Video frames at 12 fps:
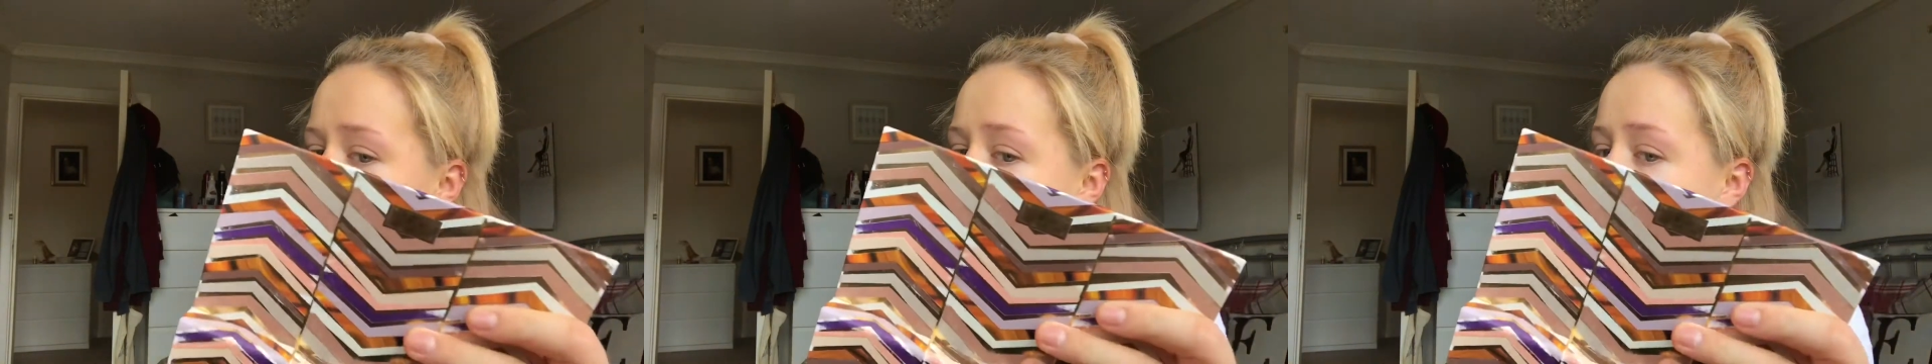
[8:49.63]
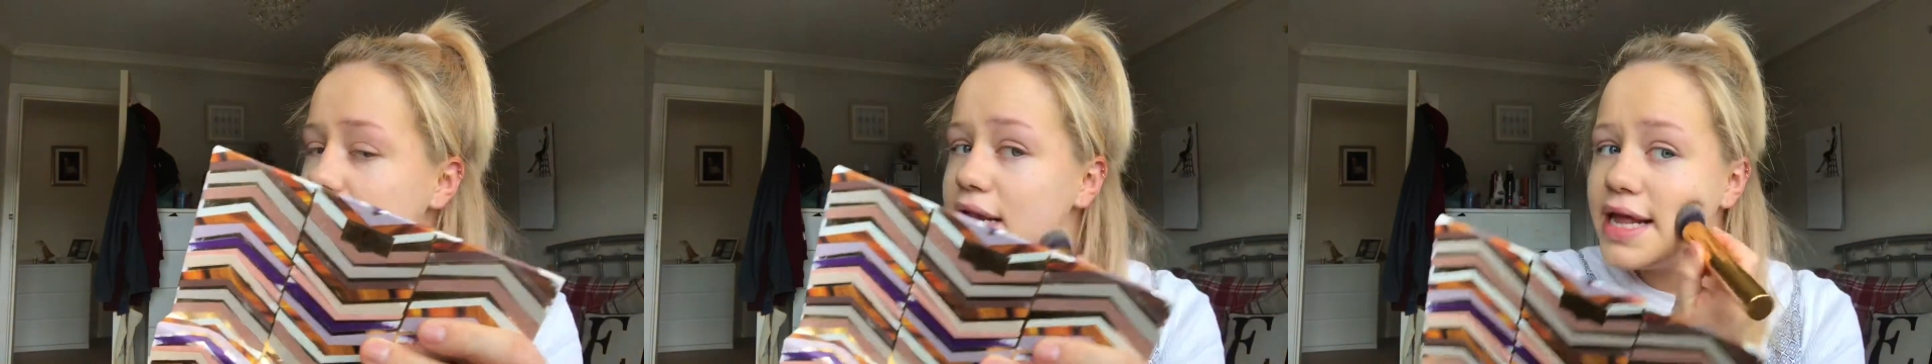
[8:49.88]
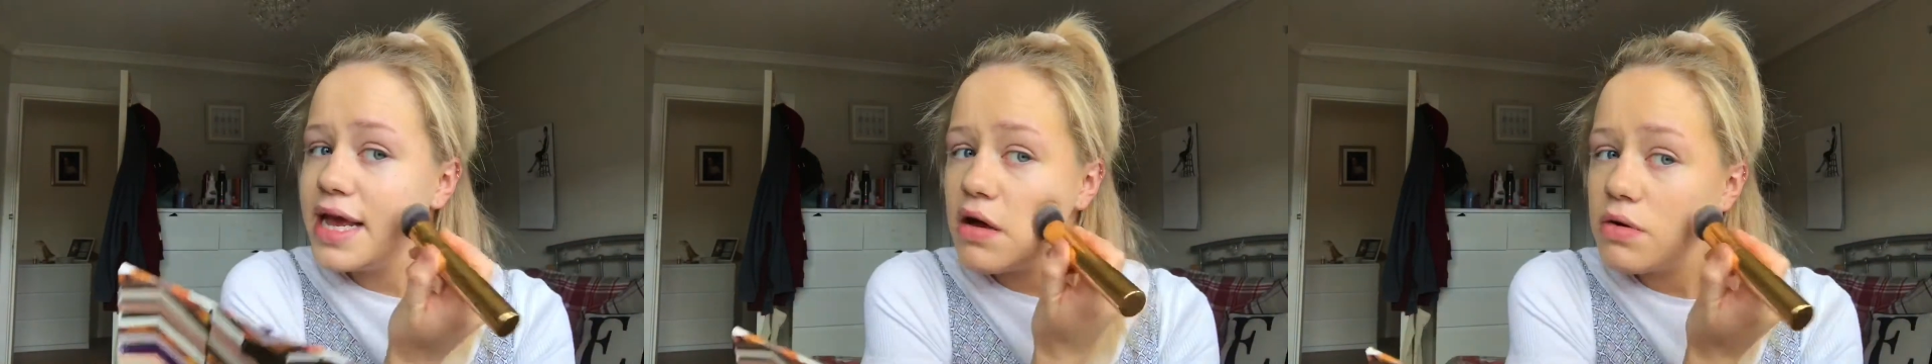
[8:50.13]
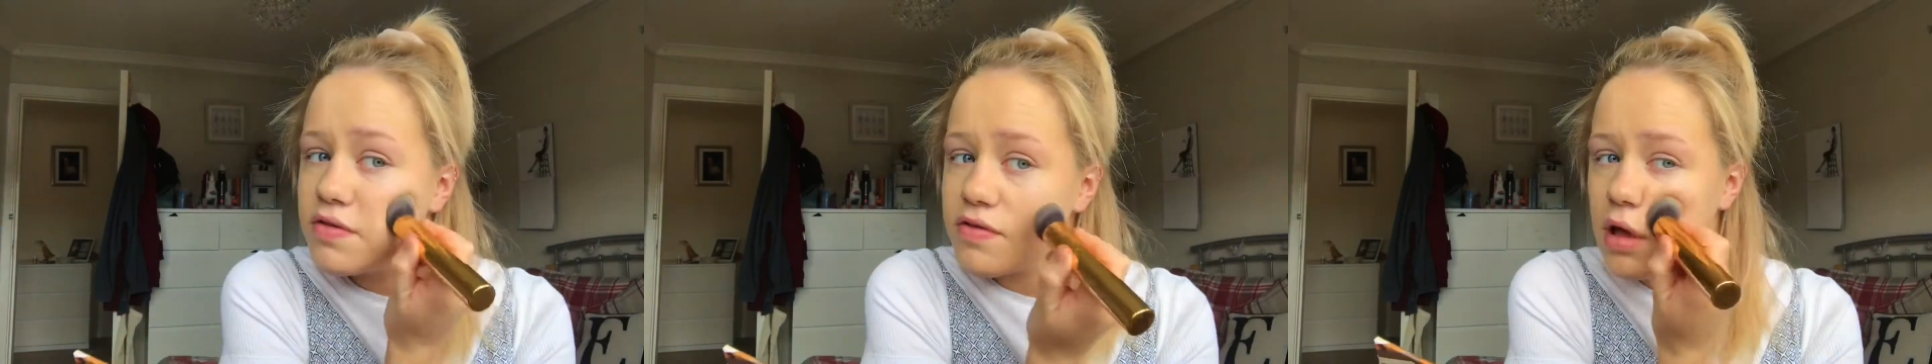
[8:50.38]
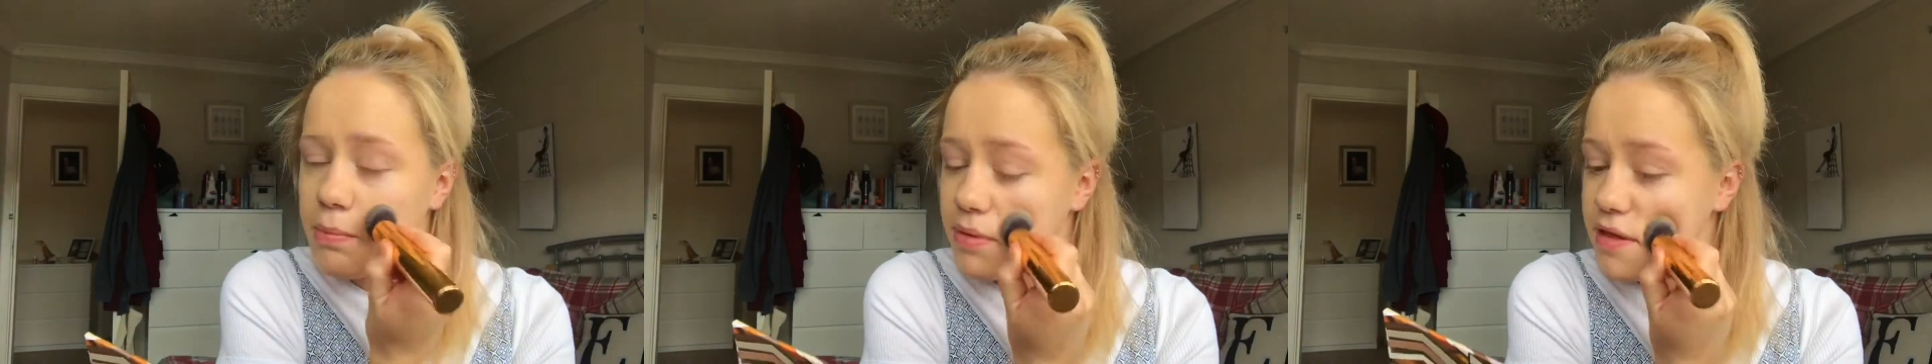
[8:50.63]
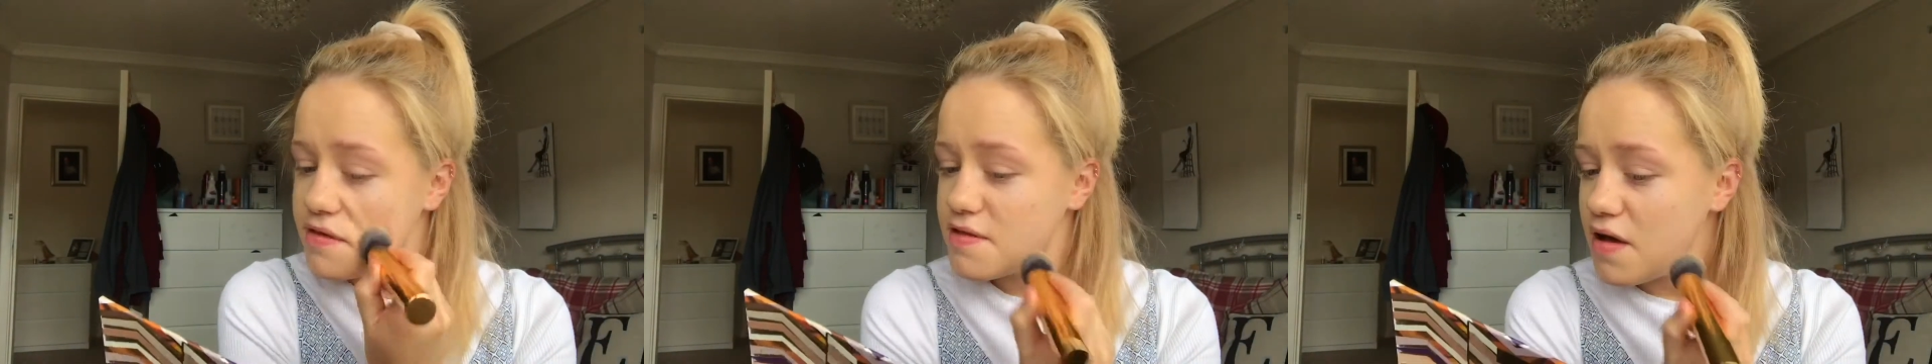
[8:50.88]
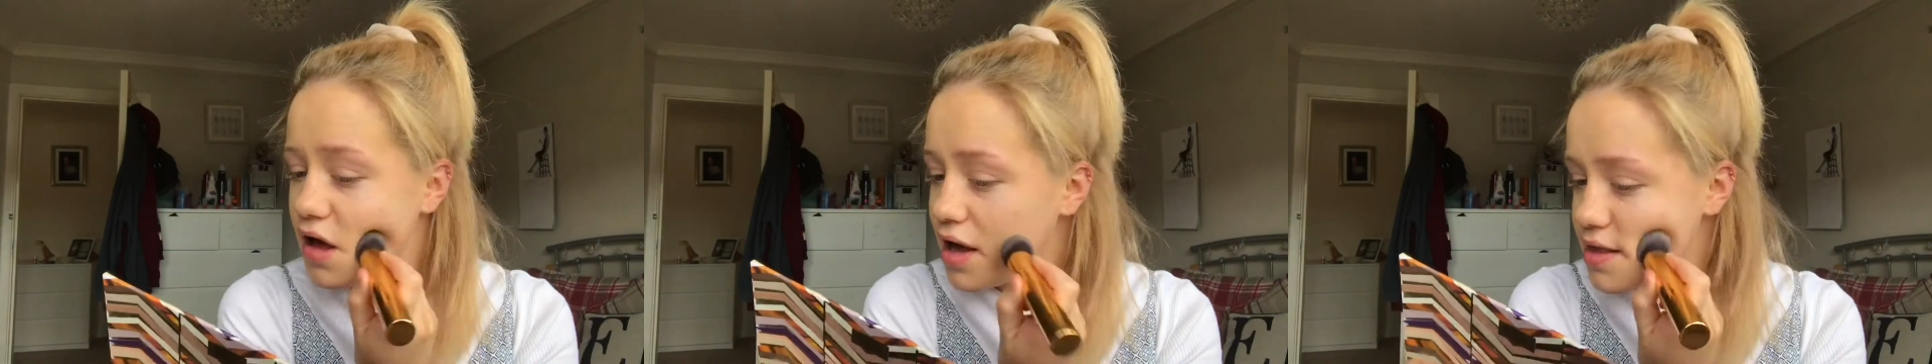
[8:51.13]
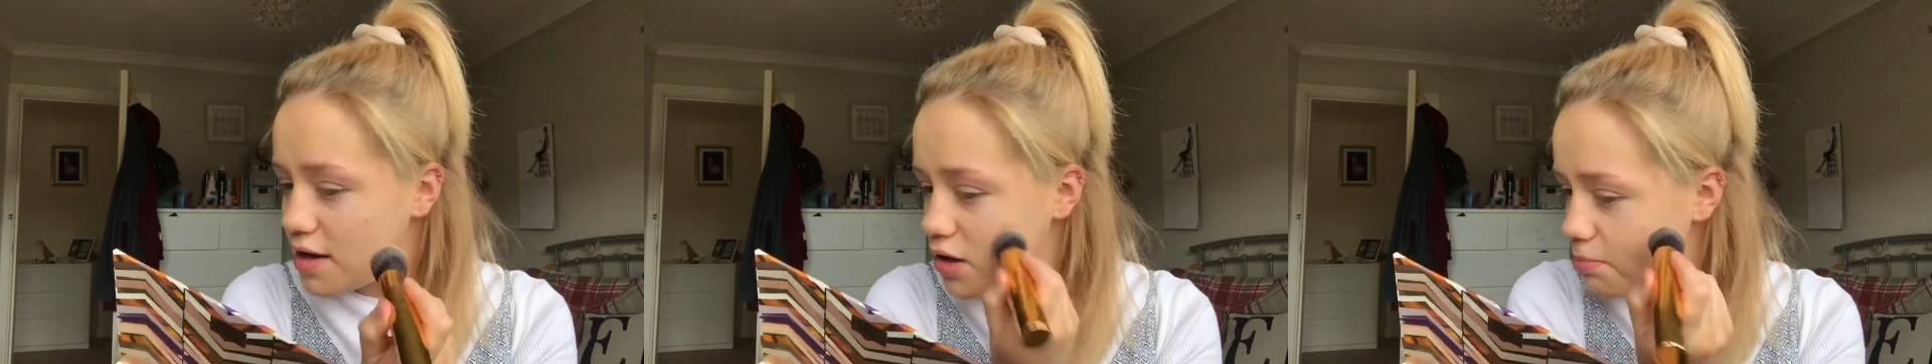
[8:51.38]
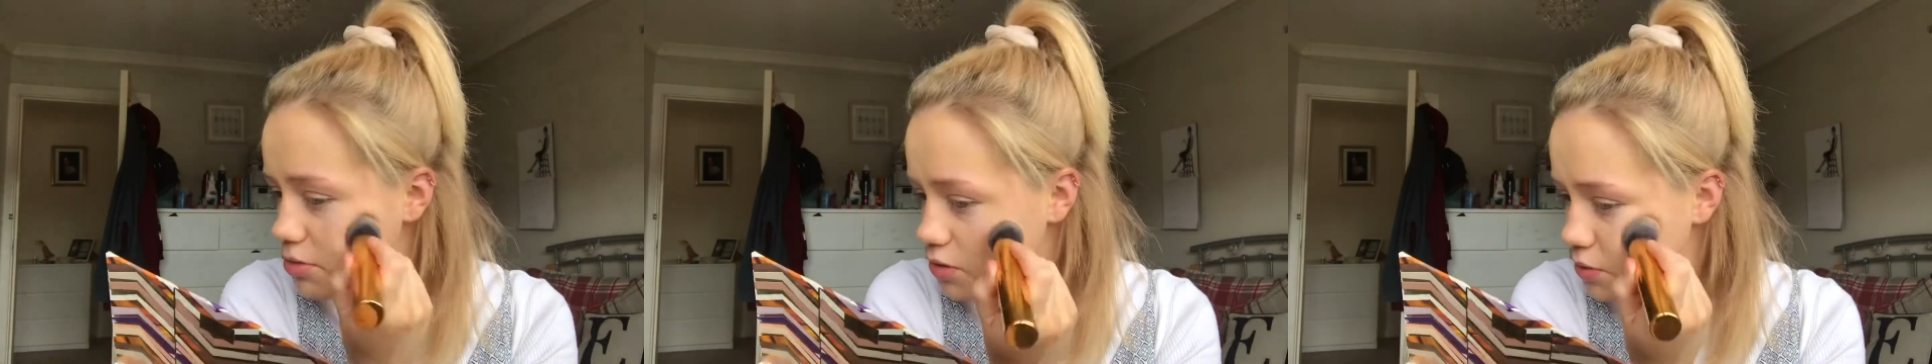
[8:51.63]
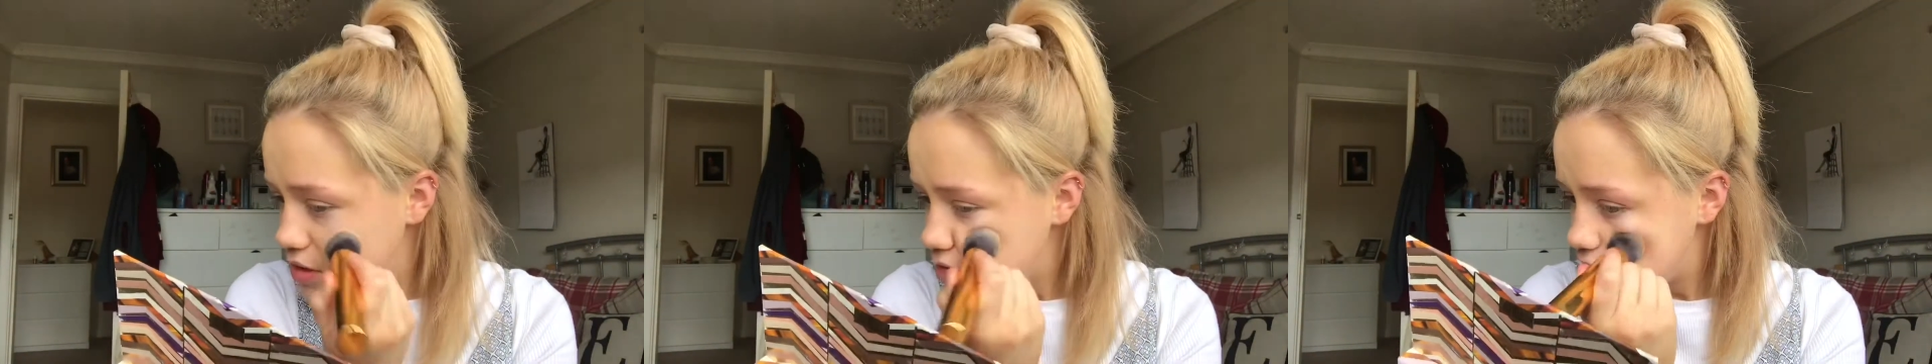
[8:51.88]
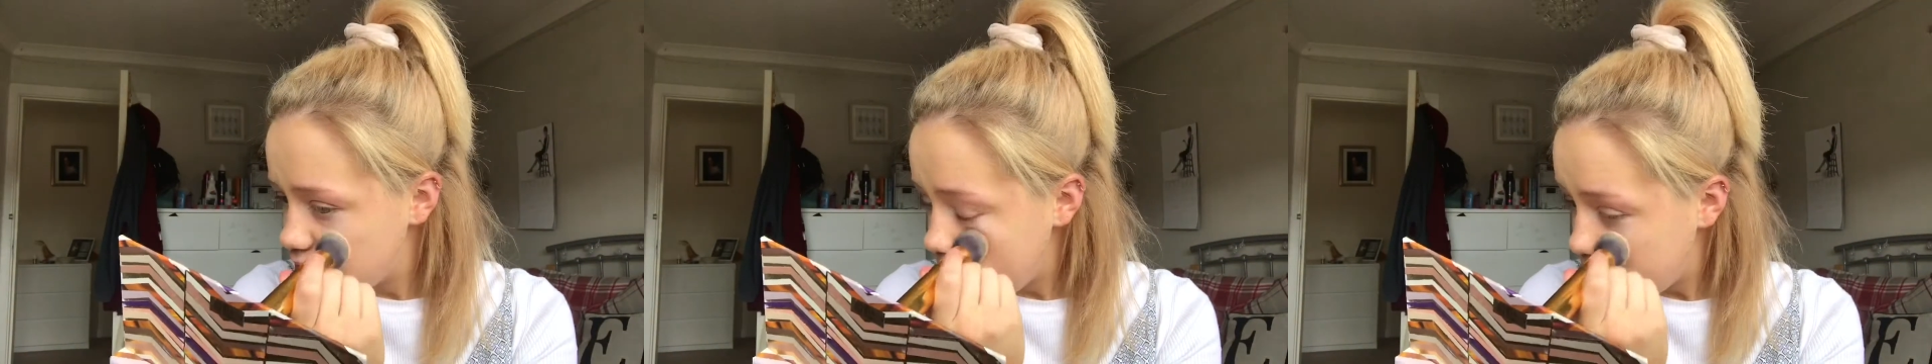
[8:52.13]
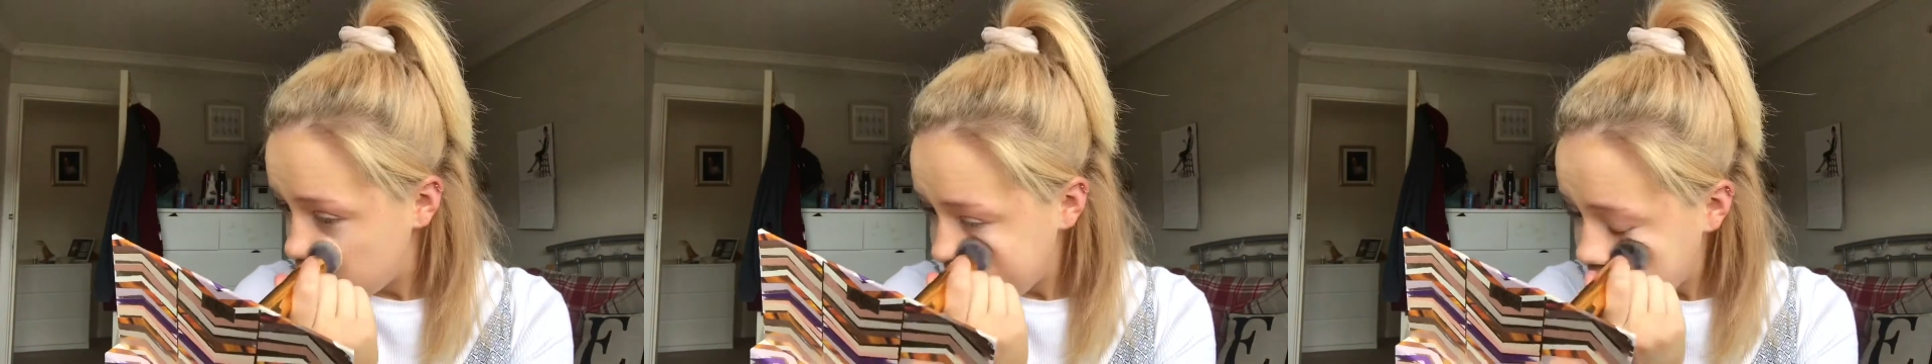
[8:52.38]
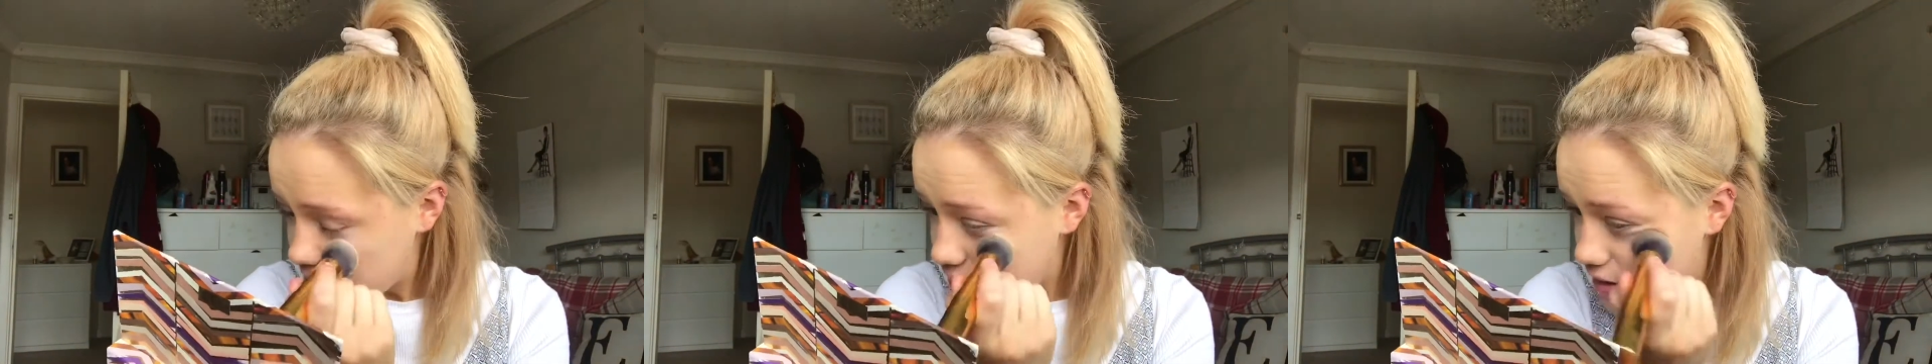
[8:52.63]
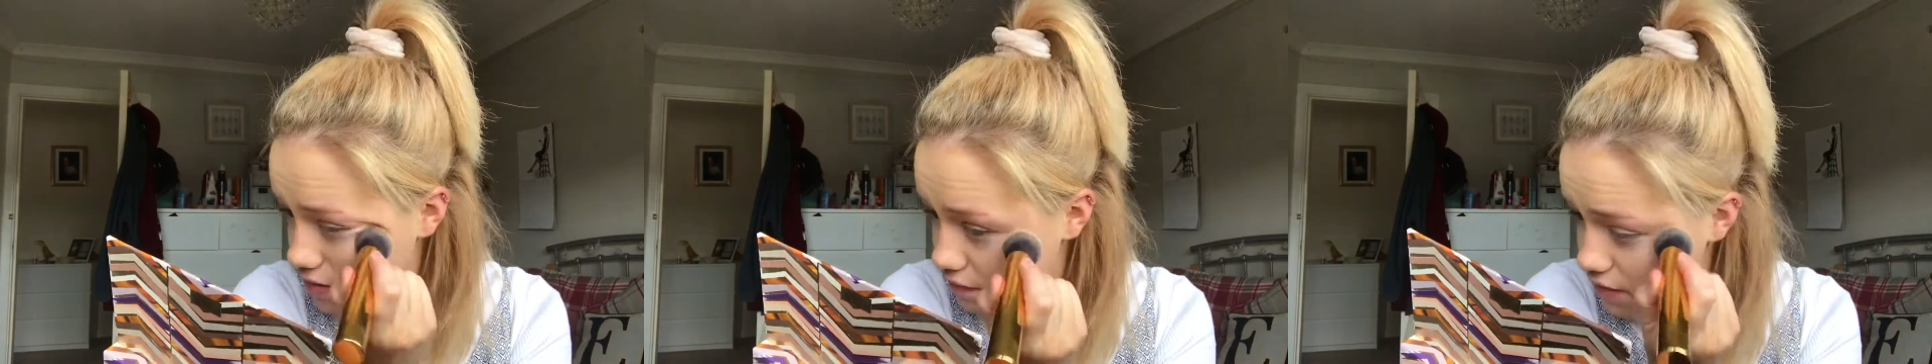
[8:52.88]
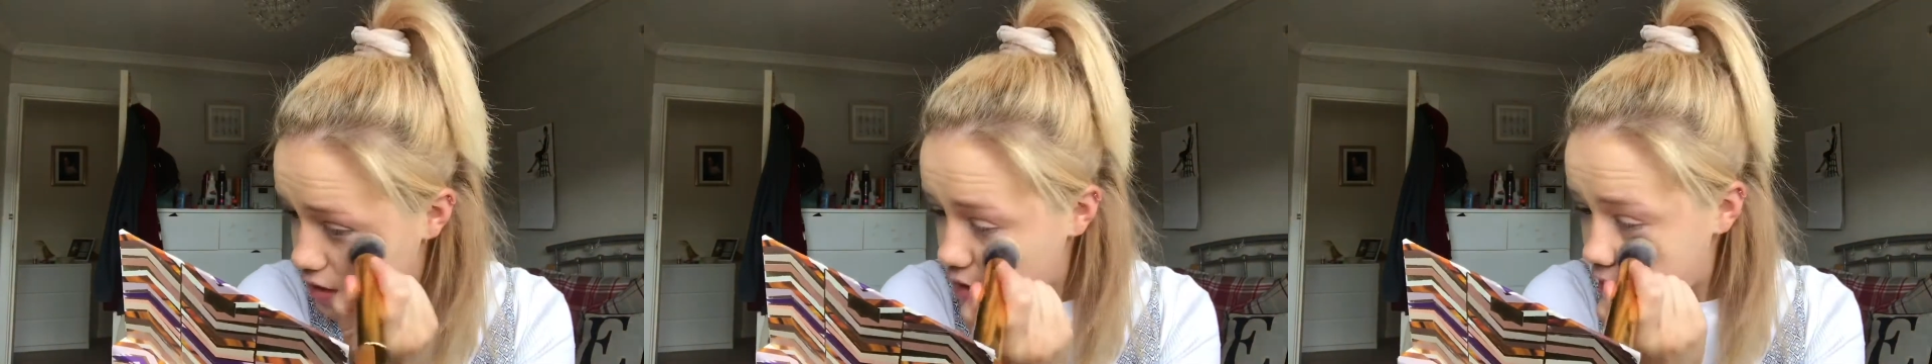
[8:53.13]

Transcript: The Clinique one's good, but it's a tiny little bottle and it's so expensive.